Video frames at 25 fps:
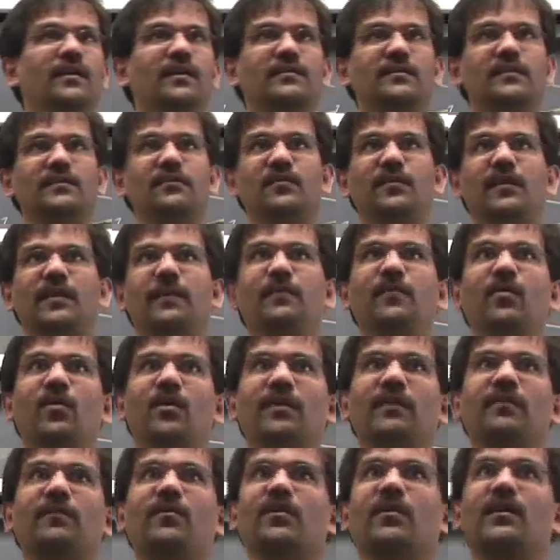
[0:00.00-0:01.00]
because it's a very
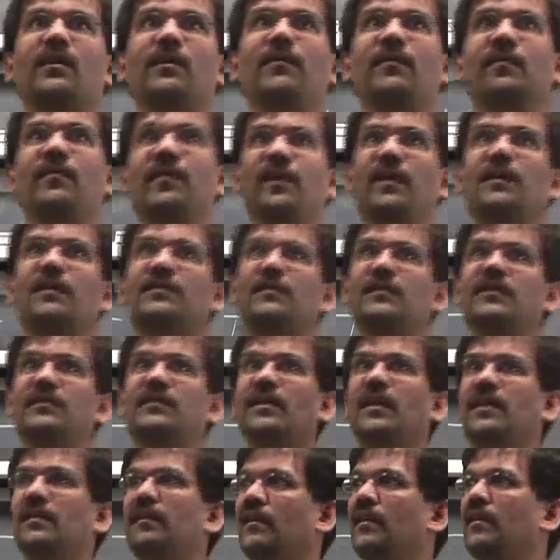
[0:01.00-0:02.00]
boring program if it doesn't
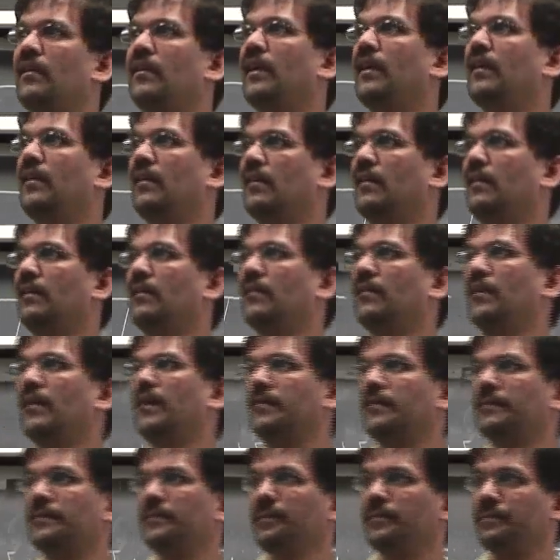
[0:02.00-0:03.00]
change any data,
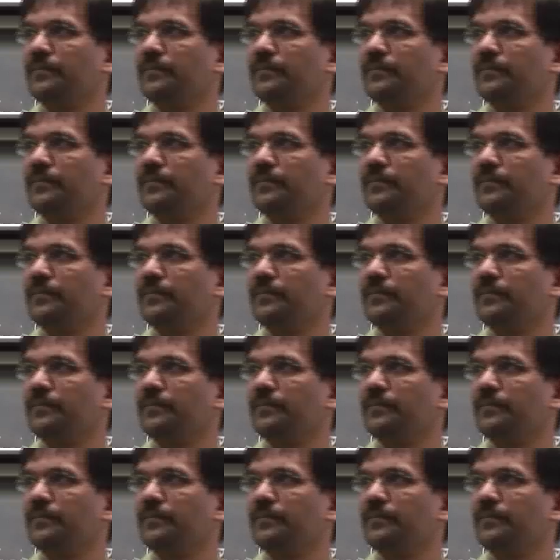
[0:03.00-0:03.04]
right?